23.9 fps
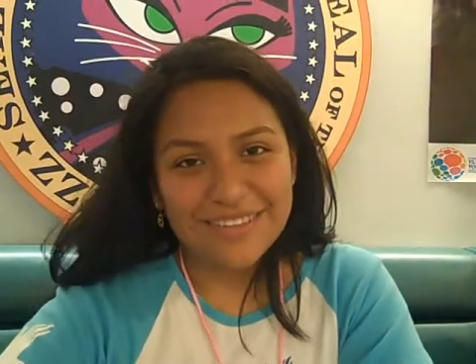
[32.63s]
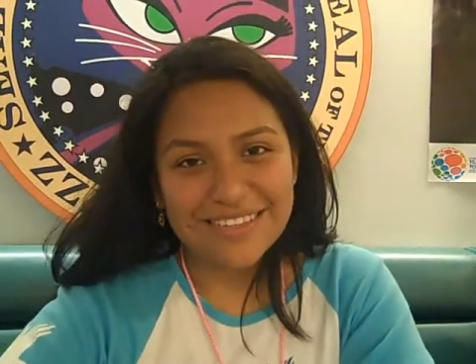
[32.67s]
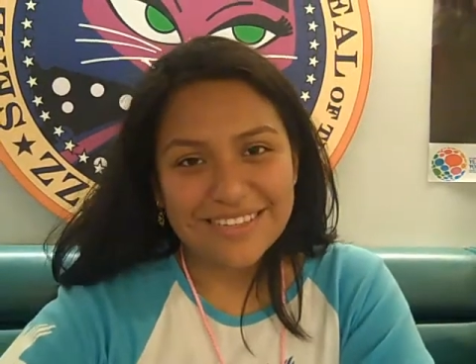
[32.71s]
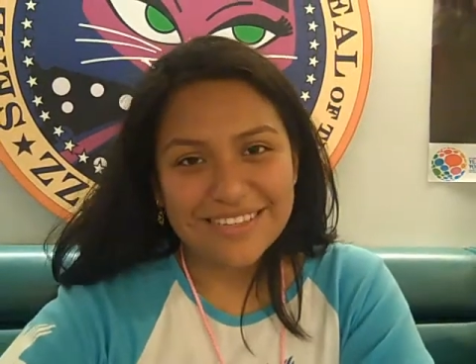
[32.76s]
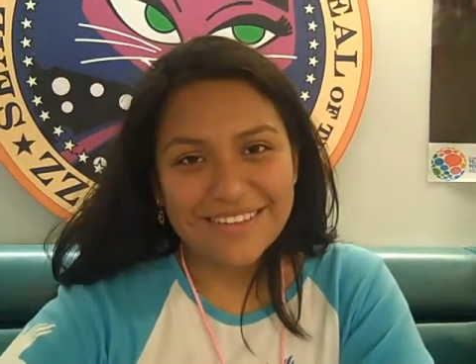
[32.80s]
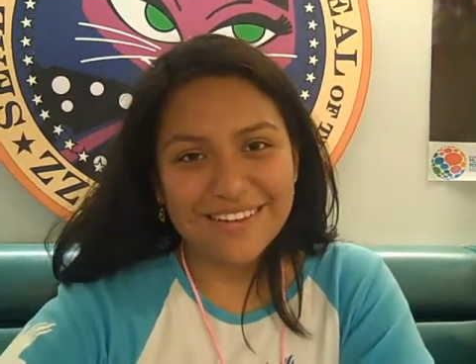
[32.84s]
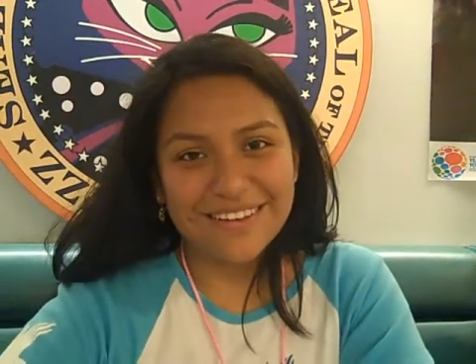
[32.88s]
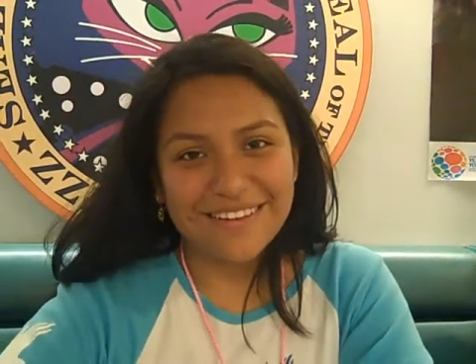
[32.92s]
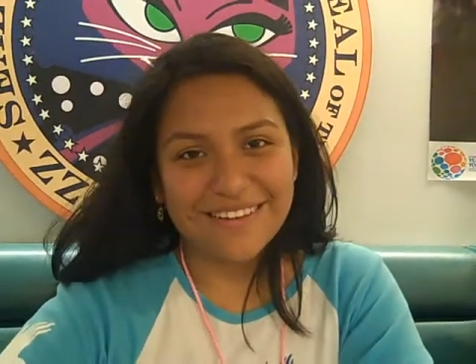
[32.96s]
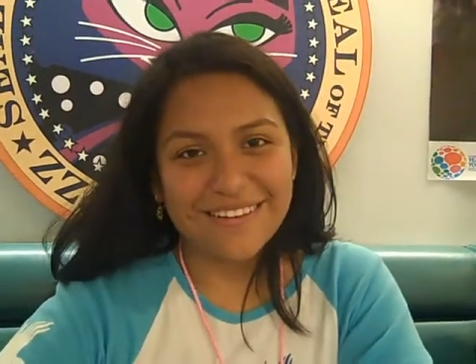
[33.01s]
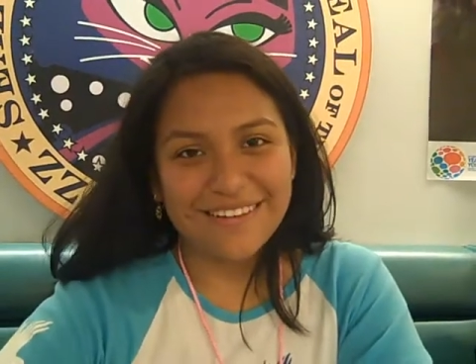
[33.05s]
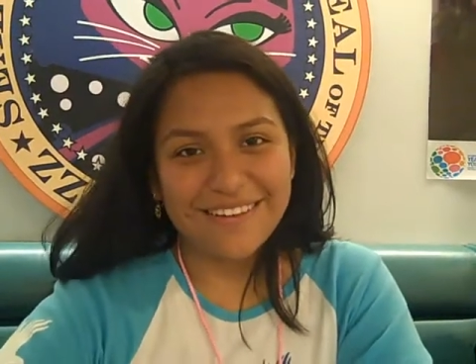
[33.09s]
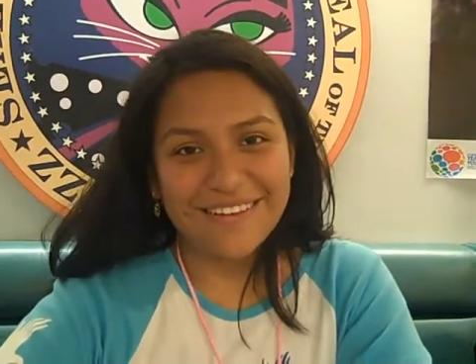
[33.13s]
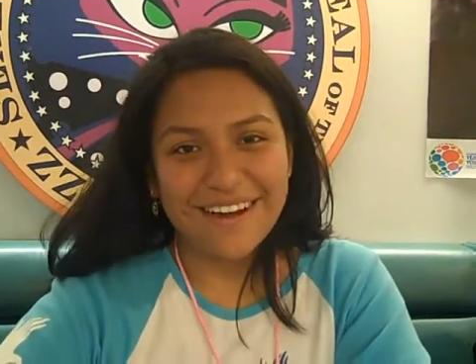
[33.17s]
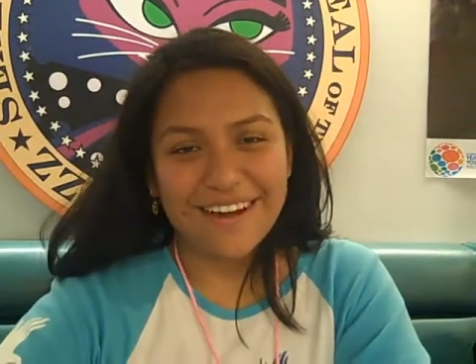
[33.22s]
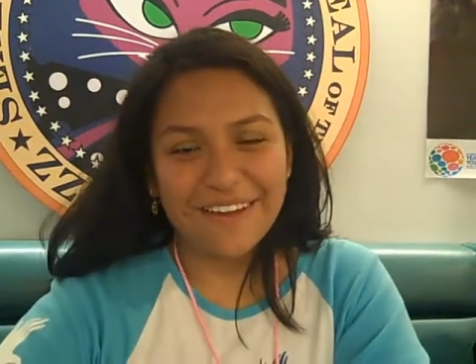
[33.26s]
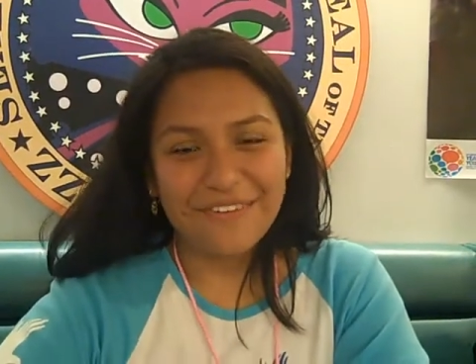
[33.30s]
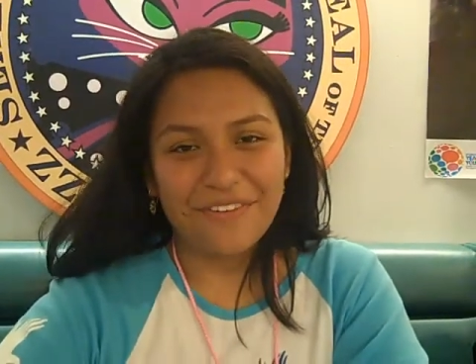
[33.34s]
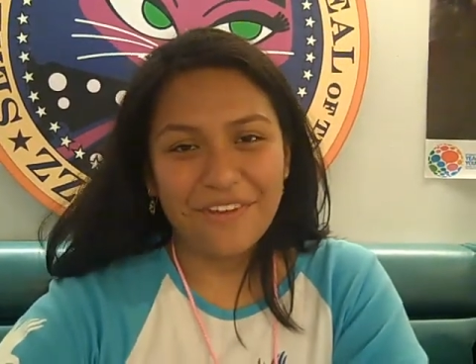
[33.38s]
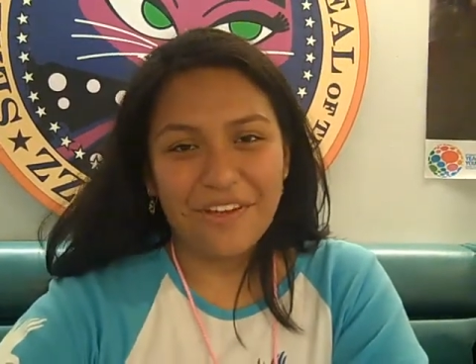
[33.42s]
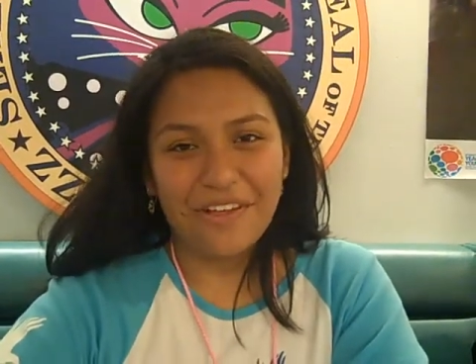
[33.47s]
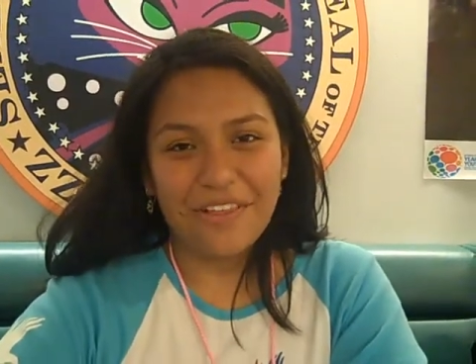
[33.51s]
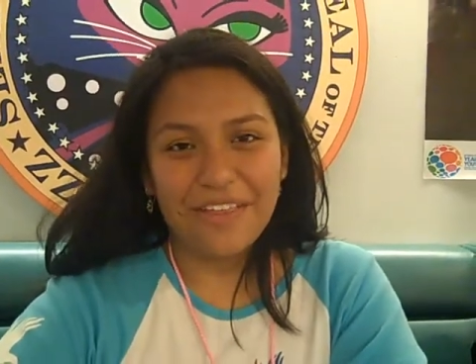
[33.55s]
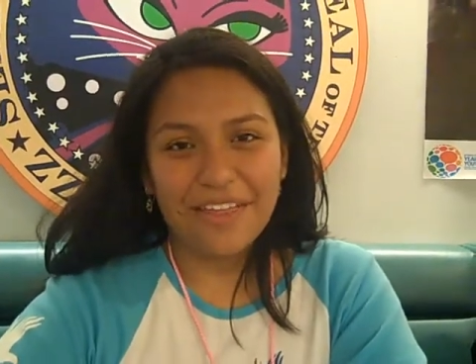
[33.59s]
So
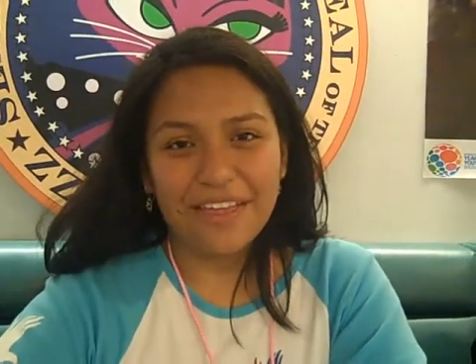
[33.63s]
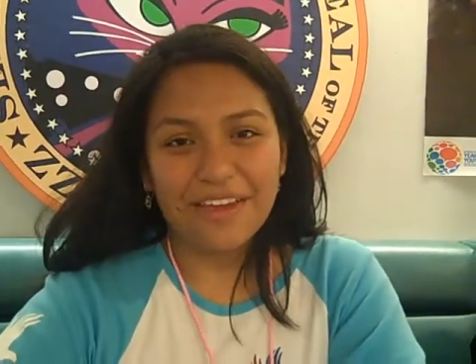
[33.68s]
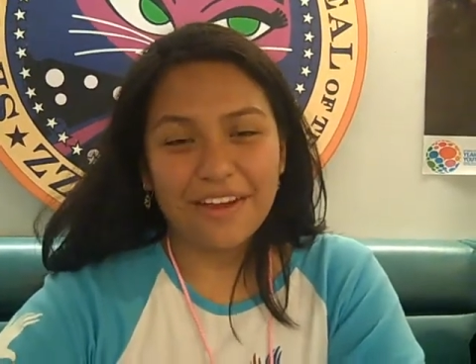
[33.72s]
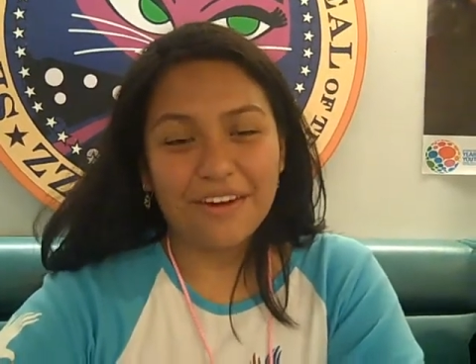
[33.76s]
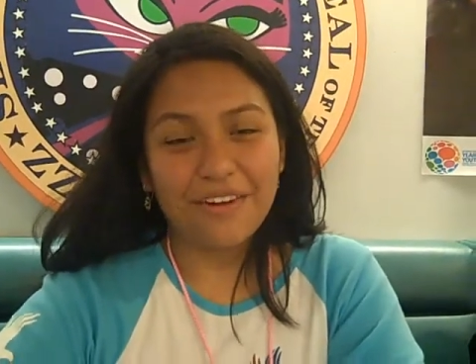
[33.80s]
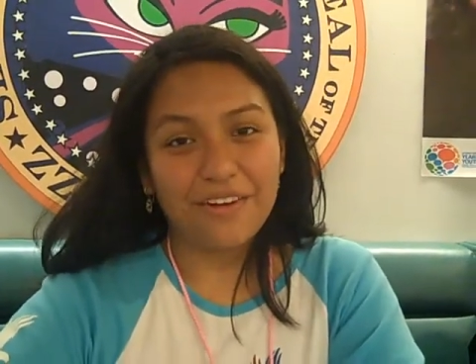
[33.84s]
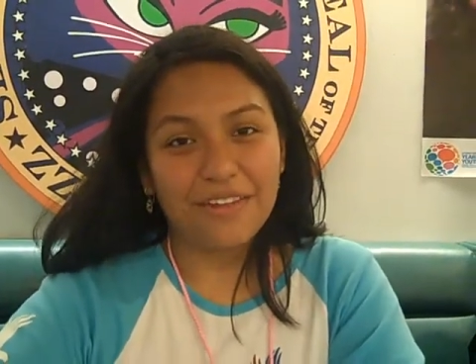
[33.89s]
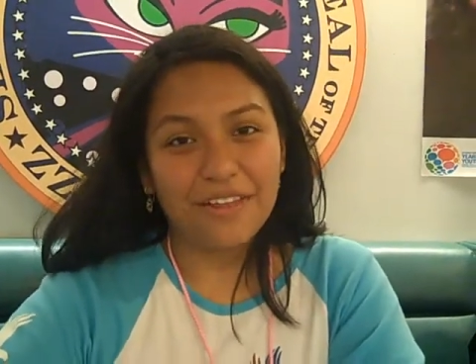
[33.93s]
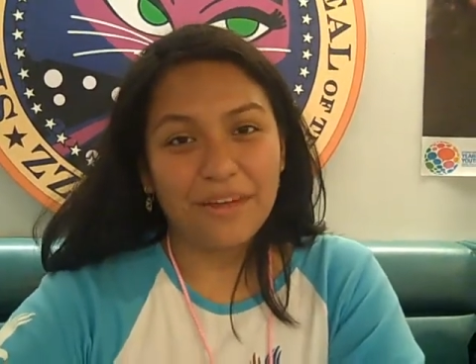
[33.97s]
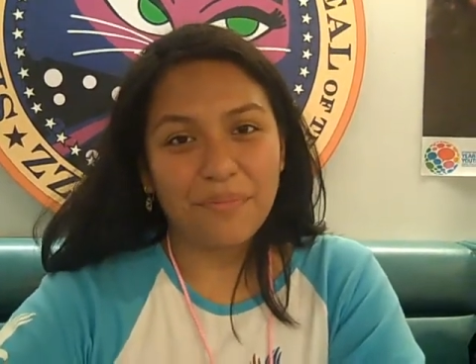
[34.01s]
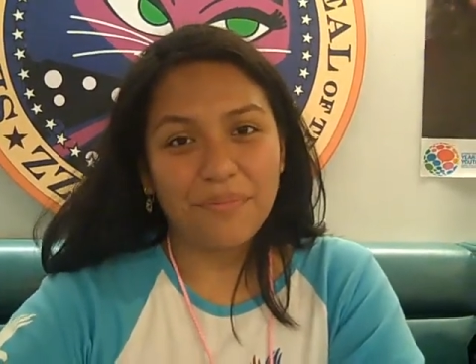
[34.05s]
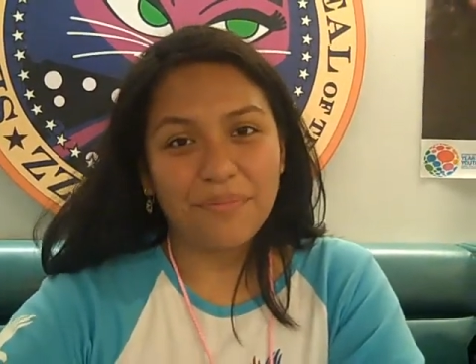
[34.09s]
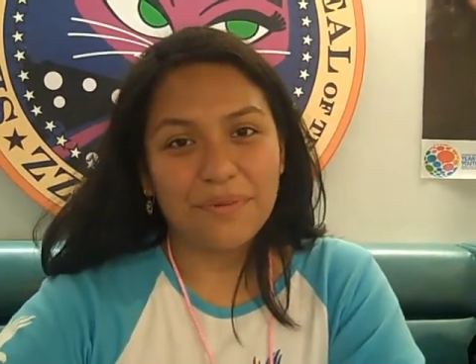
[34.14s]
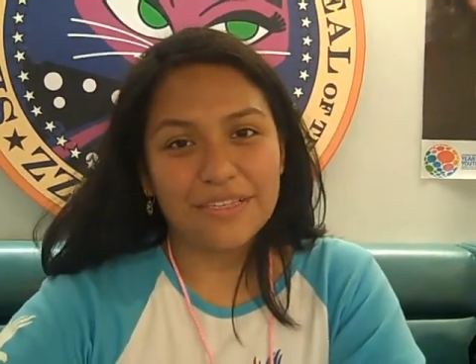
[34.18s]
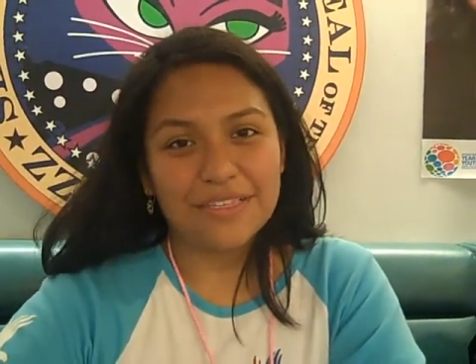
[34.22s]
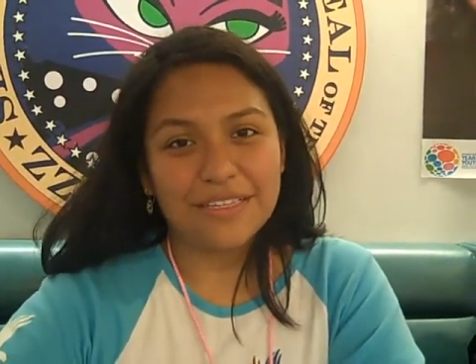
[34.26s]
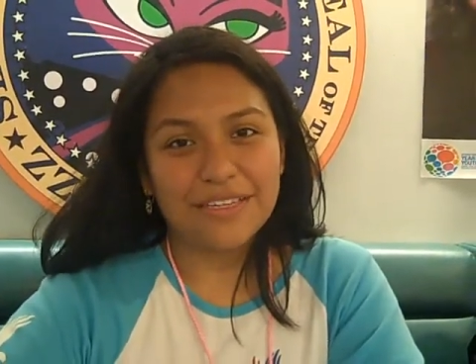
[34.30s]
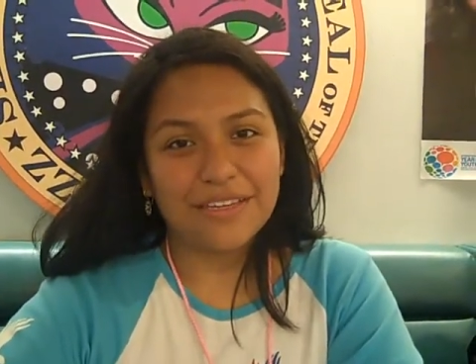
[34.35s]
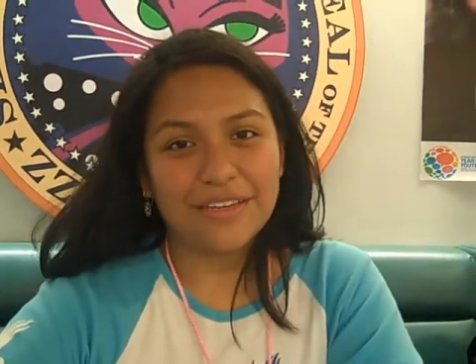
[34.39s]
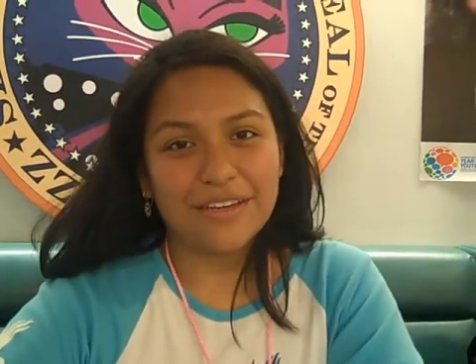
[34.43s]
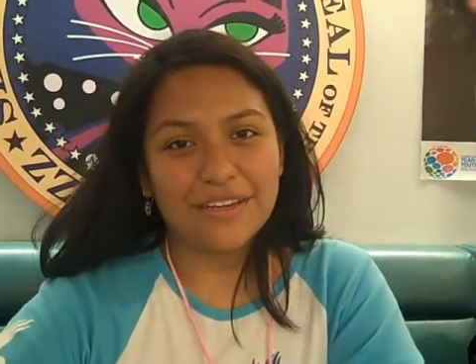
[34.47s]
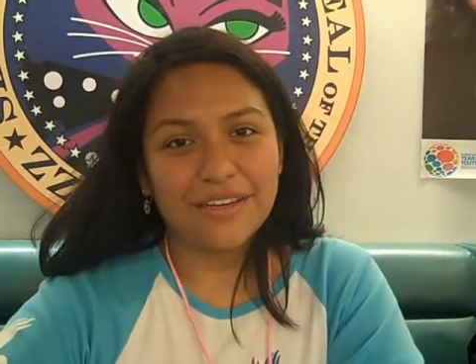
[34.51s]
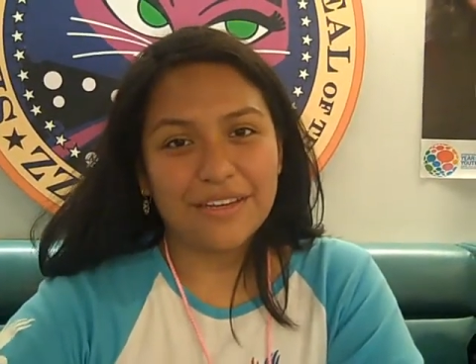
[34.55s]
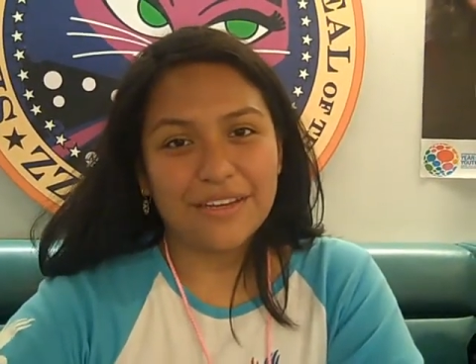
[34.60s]
I felt like Girl Up was
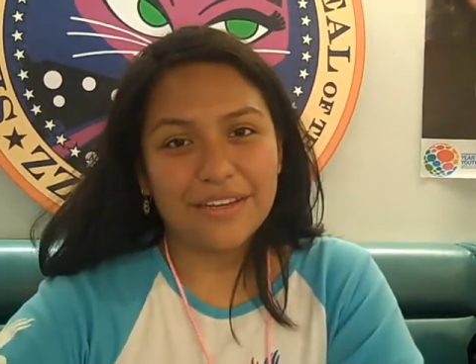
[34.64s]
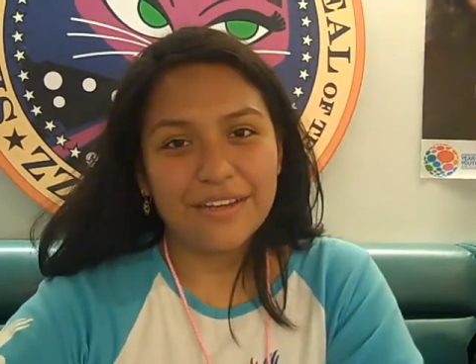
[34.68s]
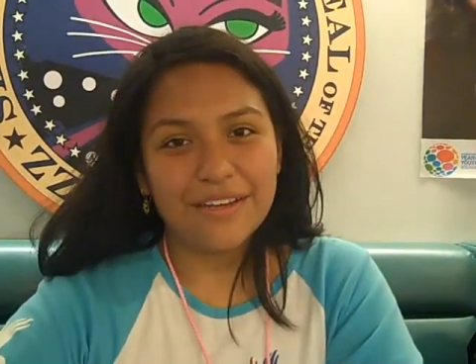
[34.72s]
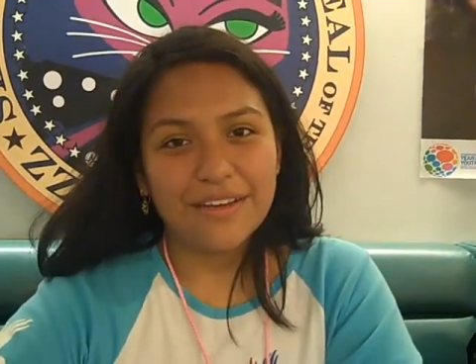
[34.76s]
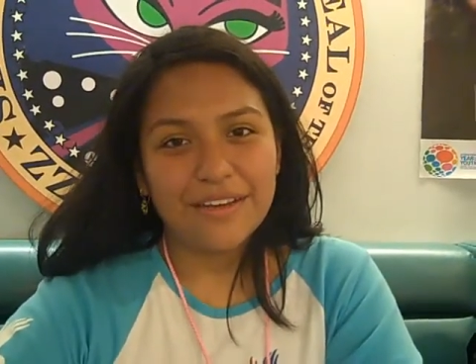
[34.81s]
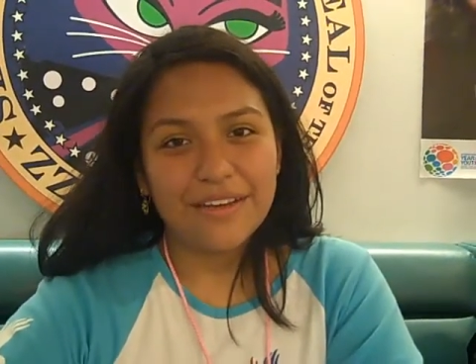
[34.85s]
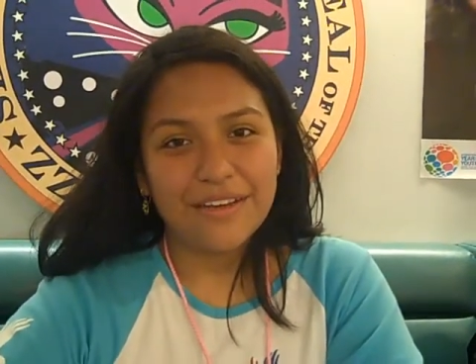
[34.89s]
a good